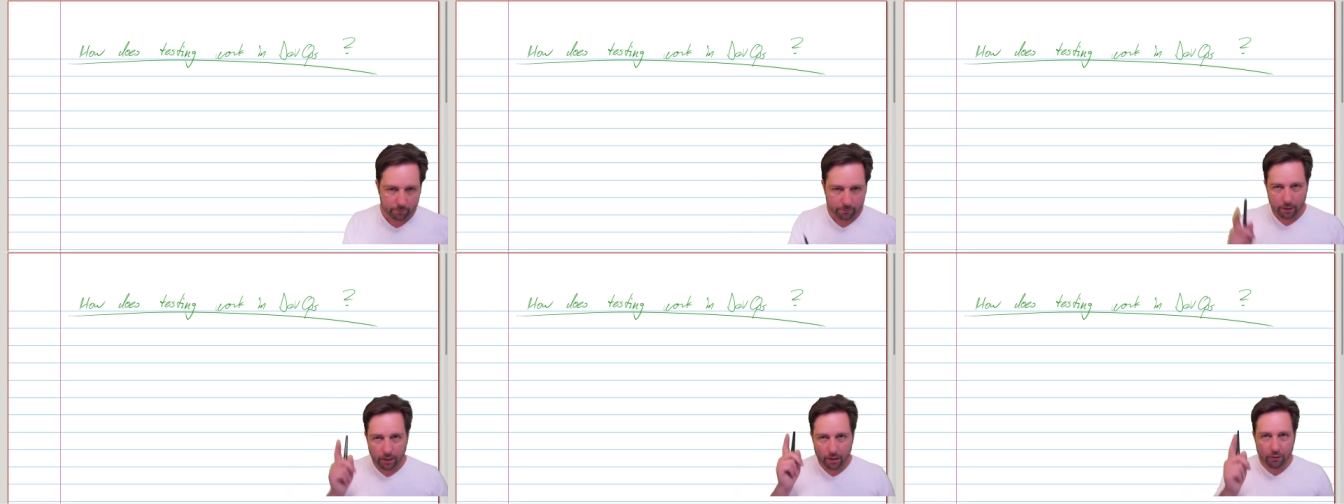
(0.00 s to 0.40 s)

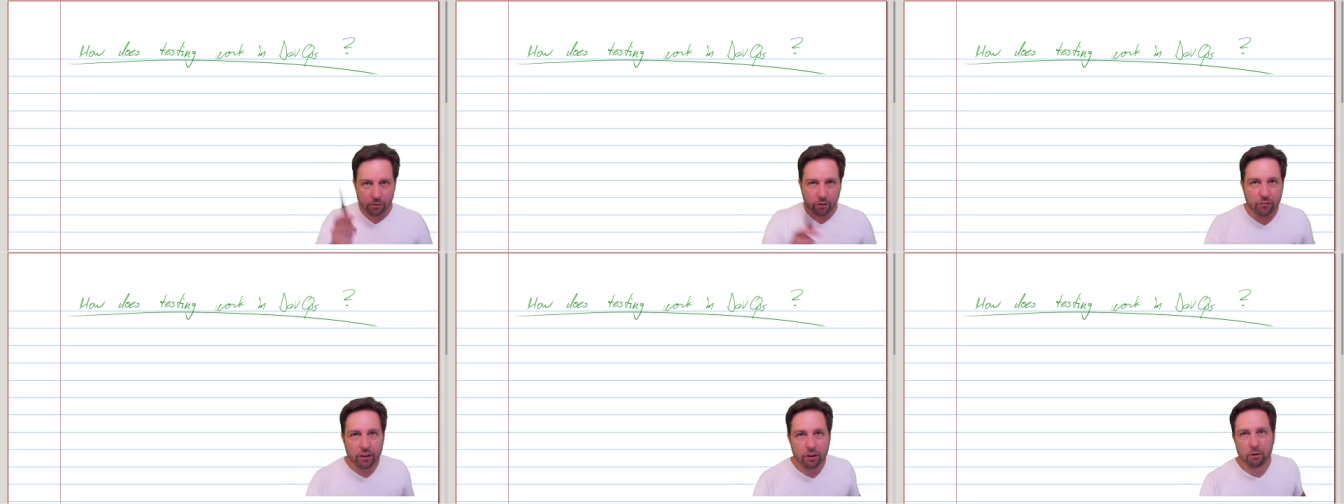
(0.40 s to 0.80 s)
Here's a
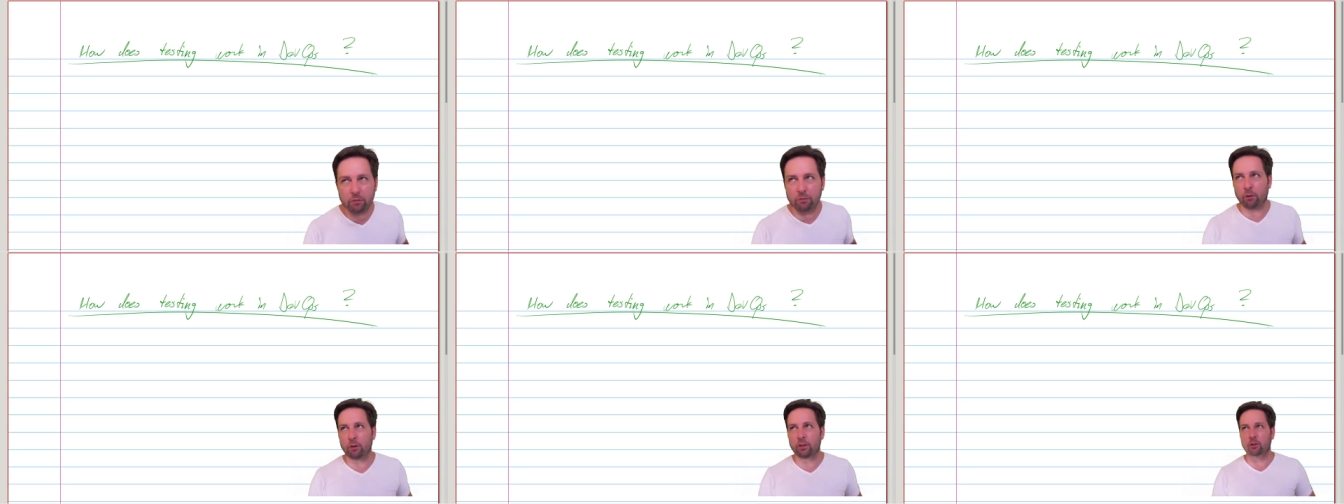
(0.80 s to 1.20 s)
secret
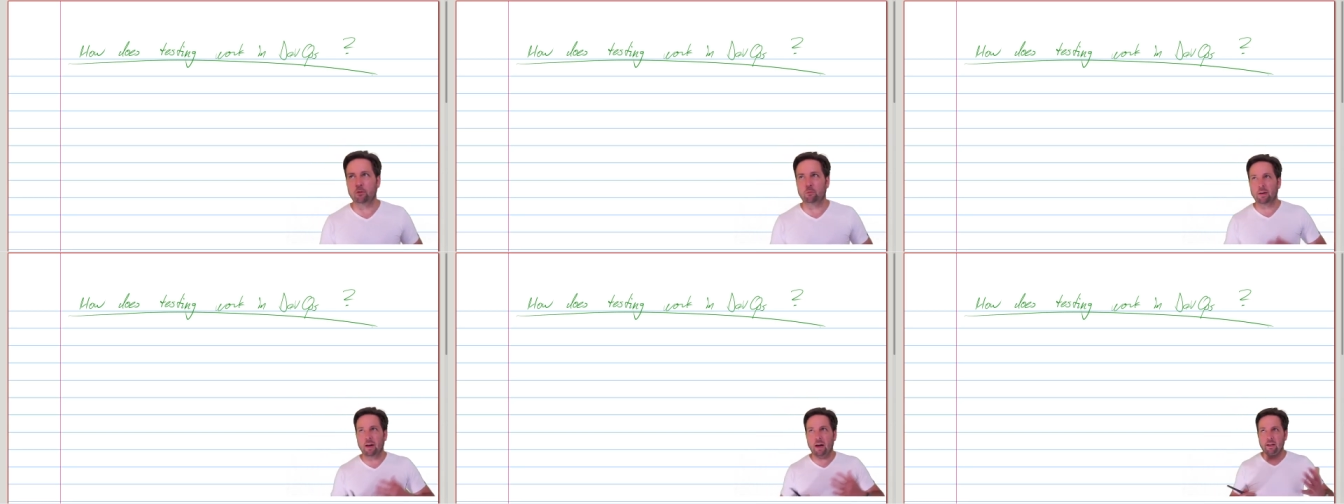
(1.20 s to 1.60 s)
for you.
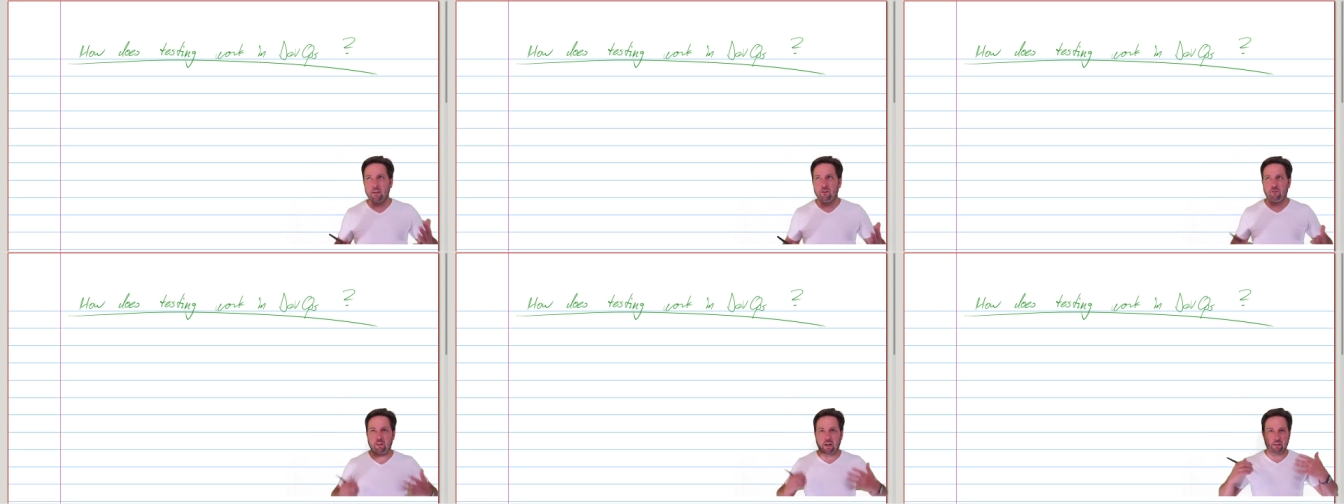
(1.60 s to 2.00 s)
When I
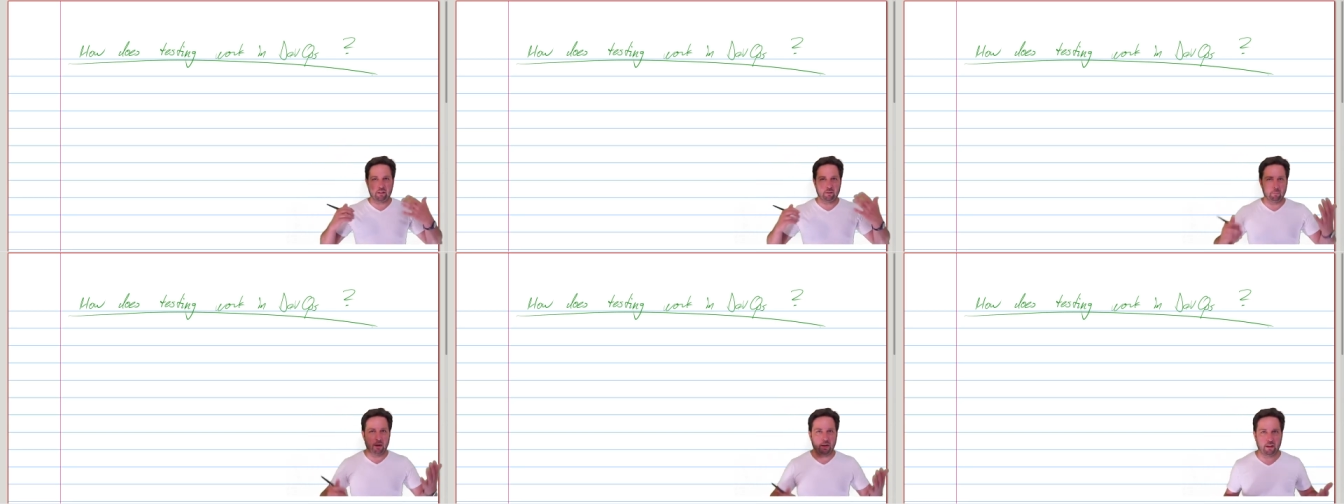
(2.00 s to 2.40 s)
started
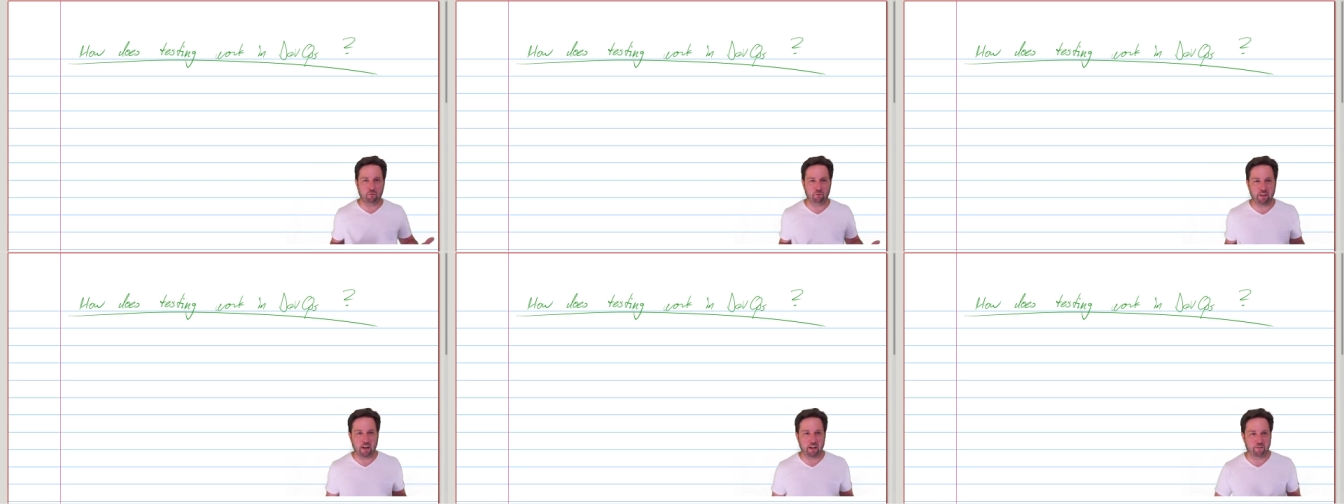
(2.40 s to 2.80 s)
my
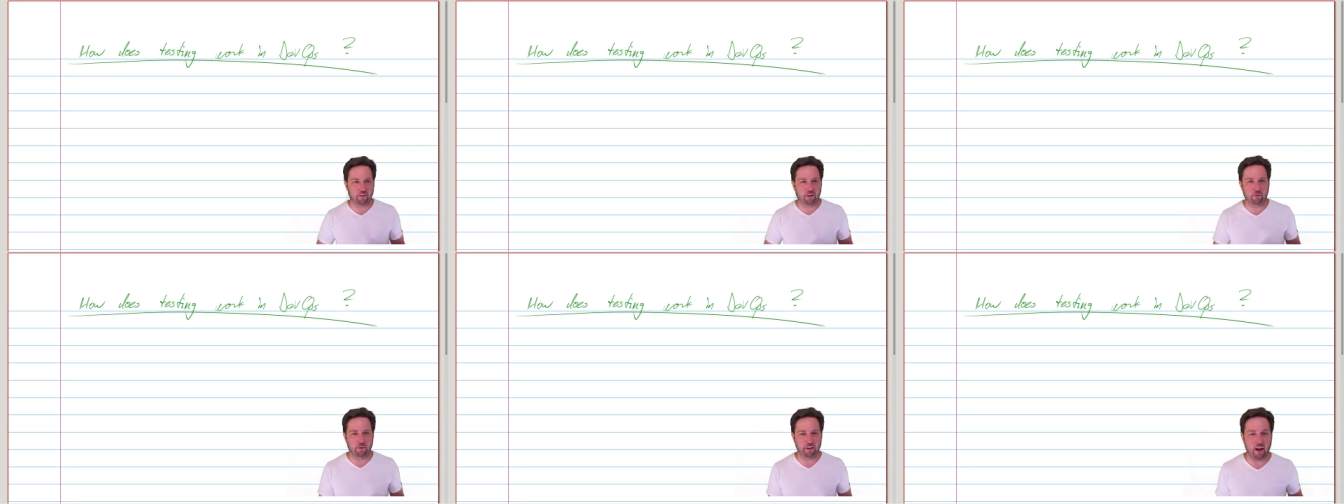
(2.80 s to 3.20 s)
freelancing
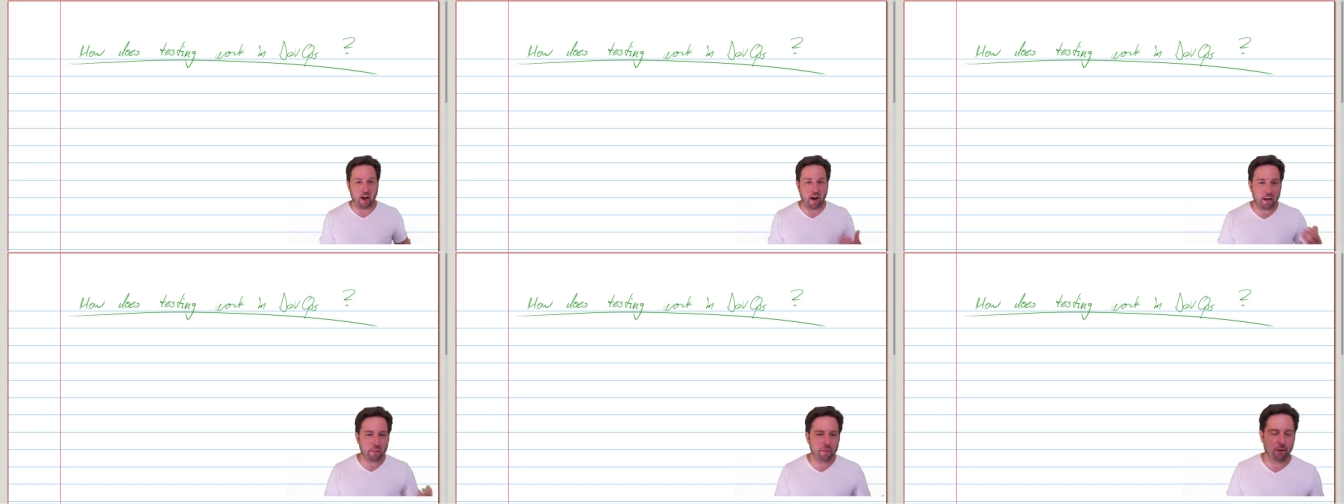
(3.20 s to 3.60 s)
career,
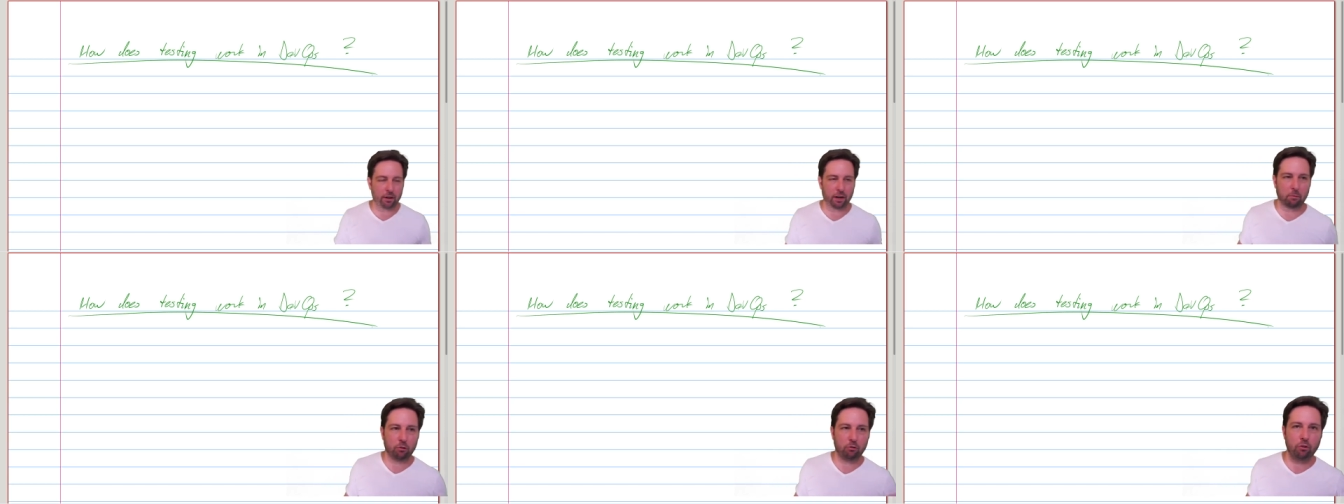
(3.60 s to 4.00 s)
I thought I
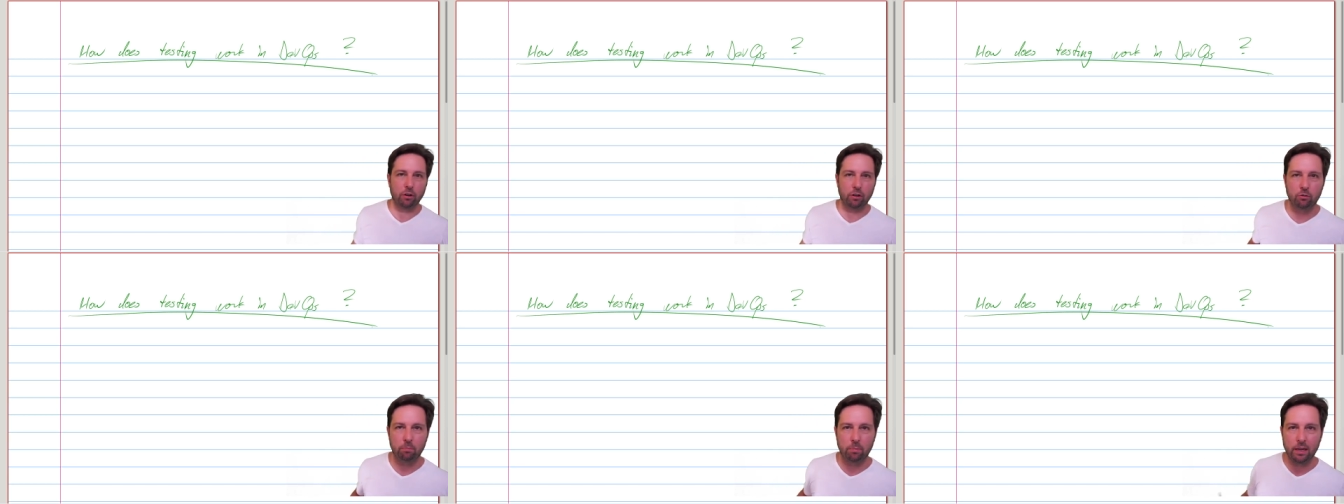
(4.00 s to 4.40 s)
was going
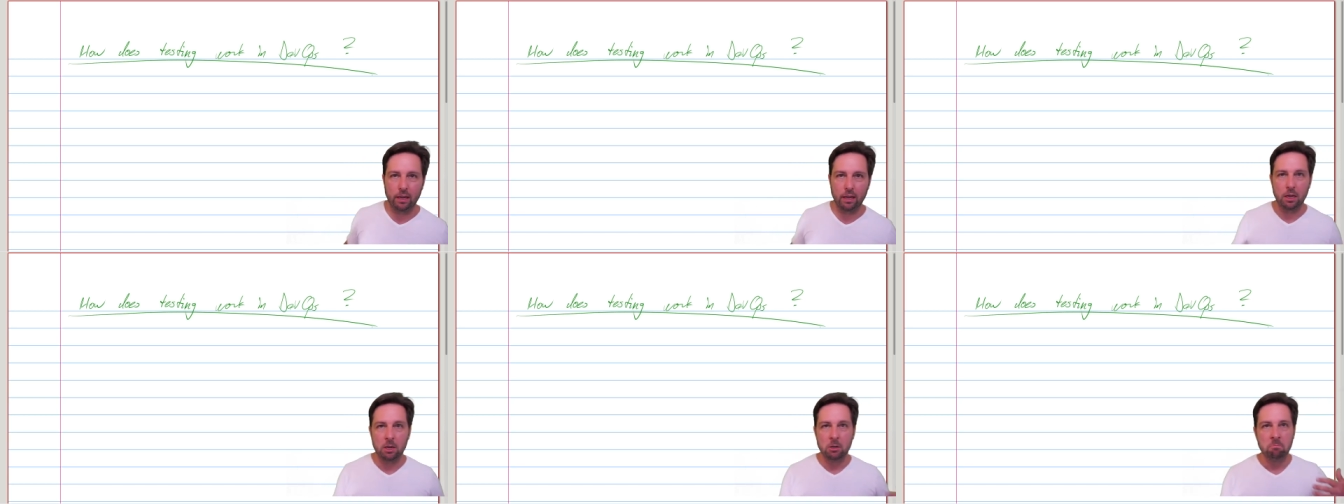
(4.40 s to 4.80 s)
to be
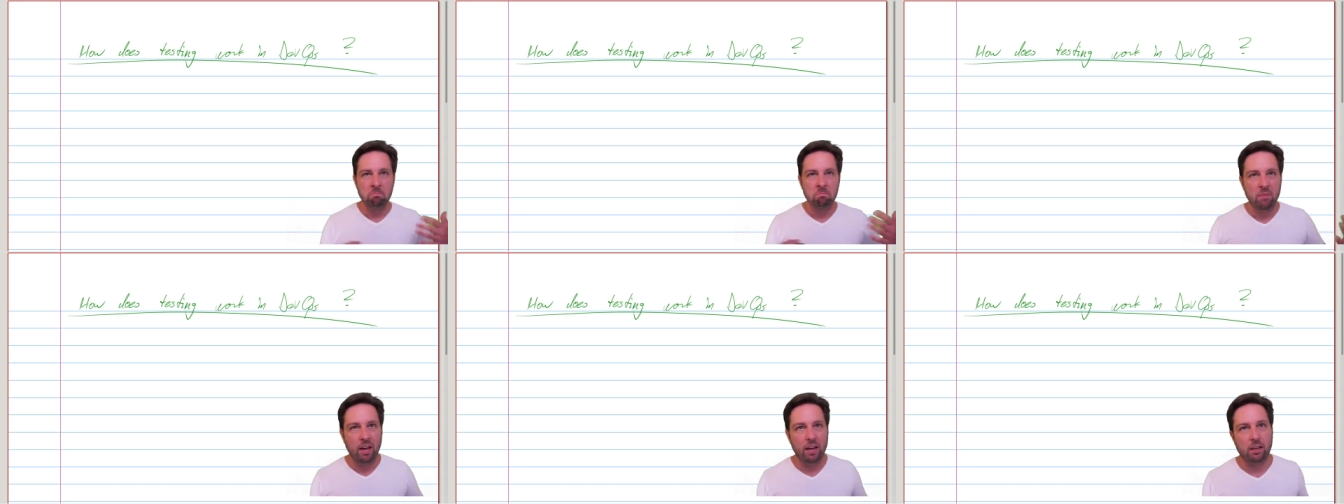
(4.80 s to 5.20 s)

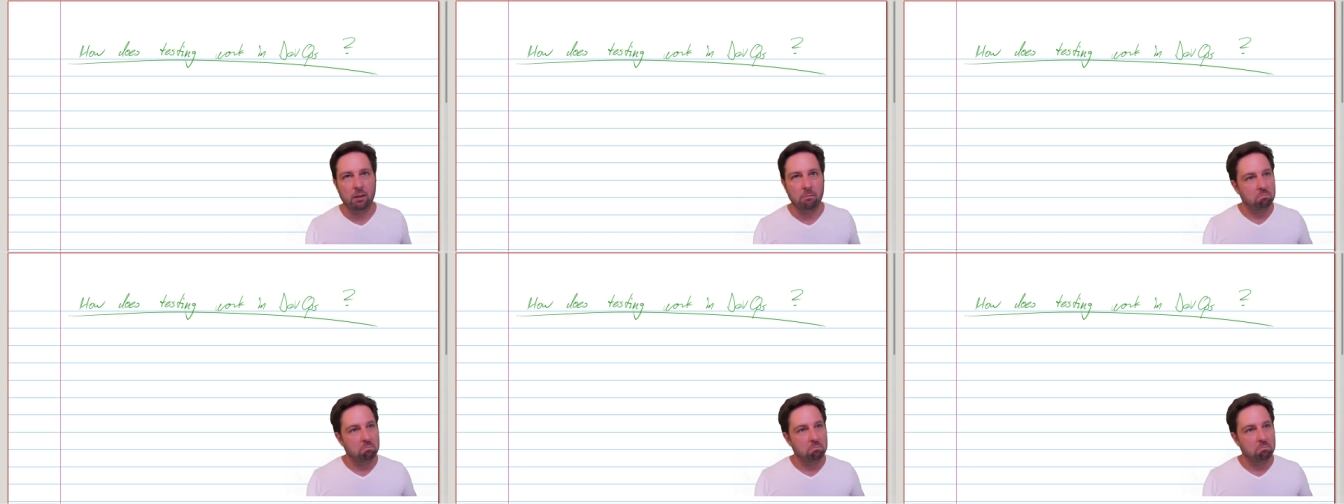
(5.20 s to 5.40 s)
a